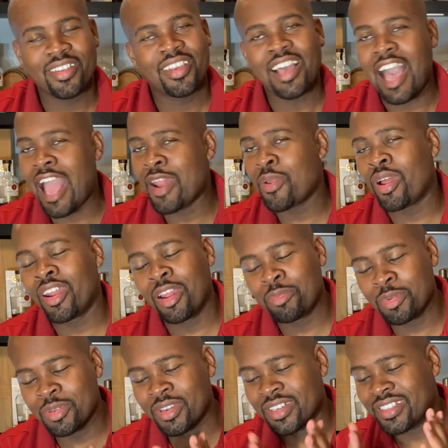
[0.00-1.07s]
I know a lot of
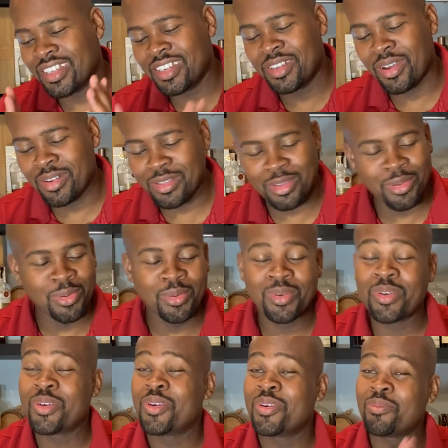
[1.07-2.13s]
people are gonna say the DonQ,
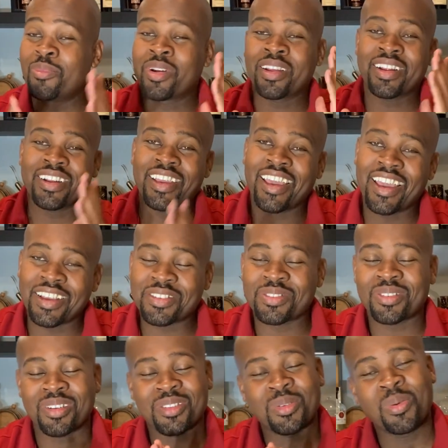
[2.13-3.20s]
but that
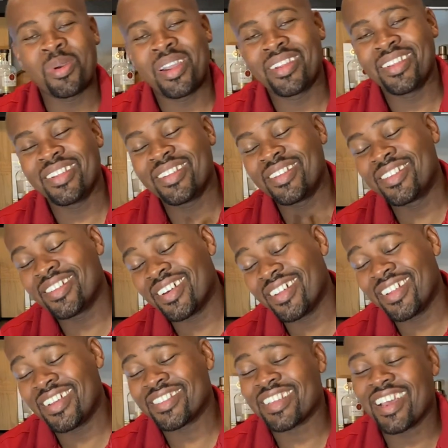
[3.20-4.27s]
extra
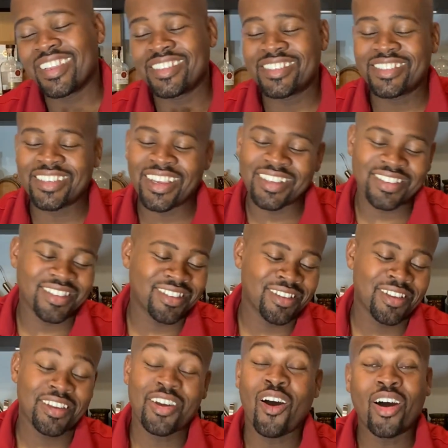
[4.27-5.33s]
$20, I just,
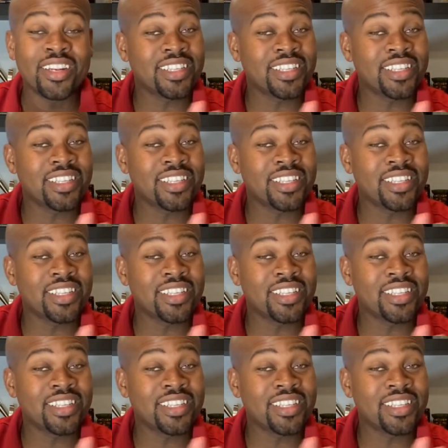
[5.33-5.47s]
on the